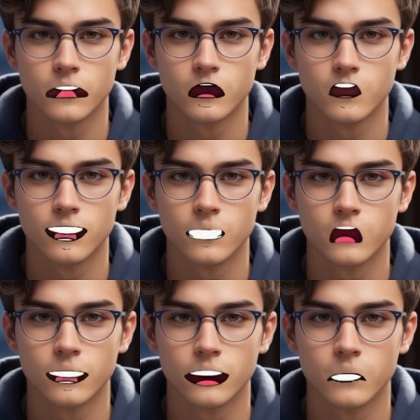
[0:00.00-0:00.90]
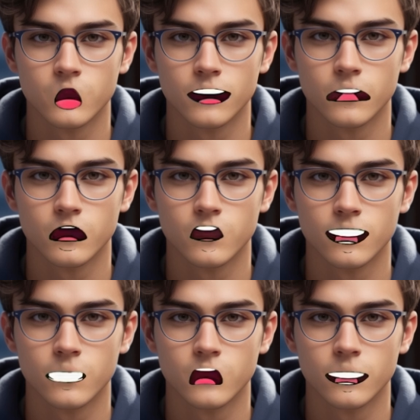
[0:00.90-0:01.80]
Don't forget to like this
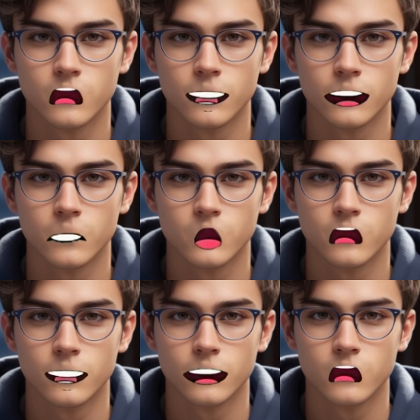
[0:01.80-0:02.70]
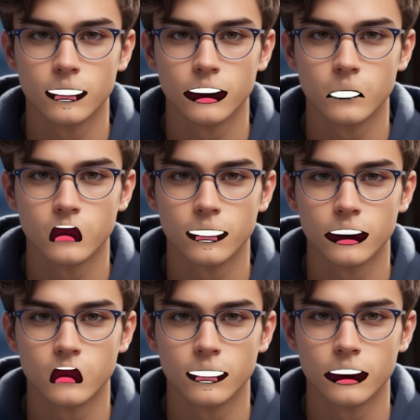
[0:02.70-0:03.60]
video if you found it helpful,
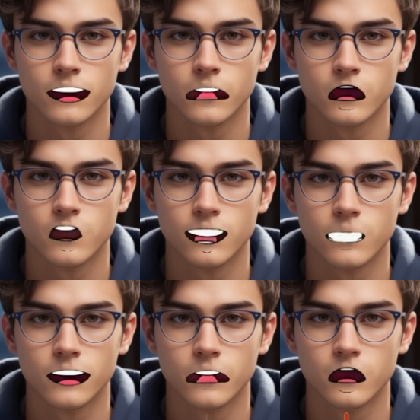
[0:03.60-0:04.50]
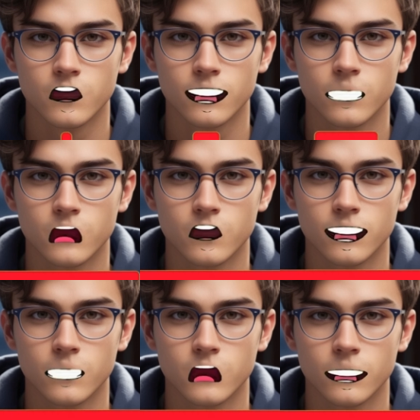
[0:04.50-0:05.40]
subscribe for more
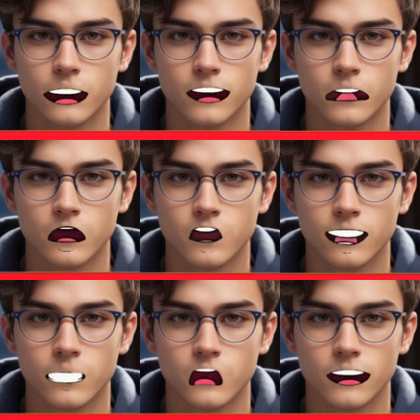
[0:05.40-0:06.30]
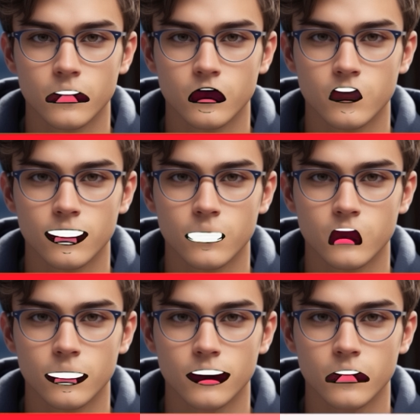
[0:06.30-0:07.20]
tutorials, and click the bell
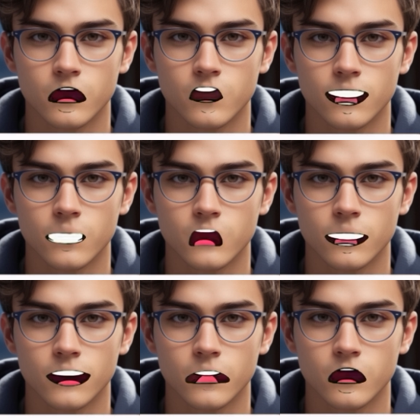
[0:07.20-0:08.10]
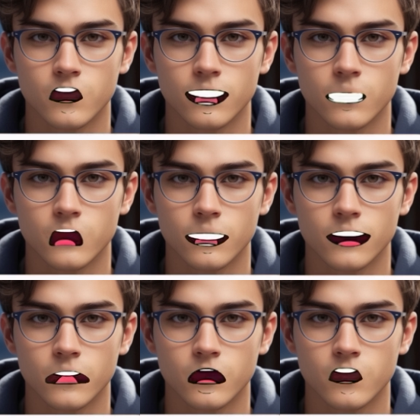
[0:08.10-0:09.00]
icon to stay updated on
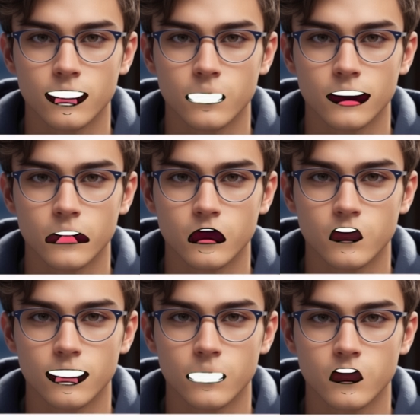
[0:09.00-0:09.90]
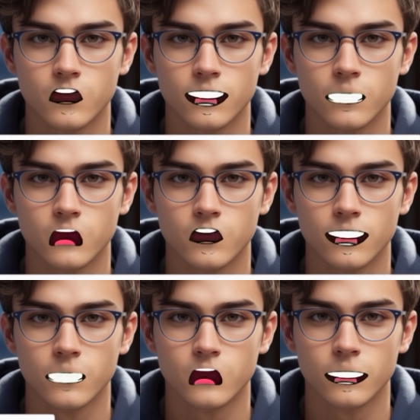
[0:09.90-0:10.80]
all my editing tips.
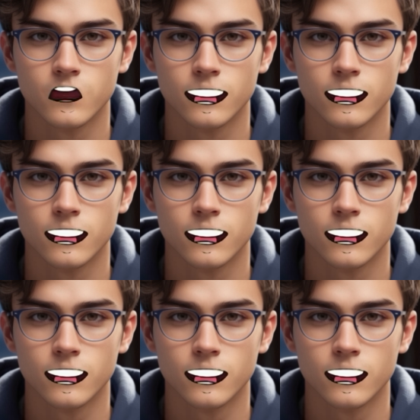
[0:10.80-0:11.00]
I'll be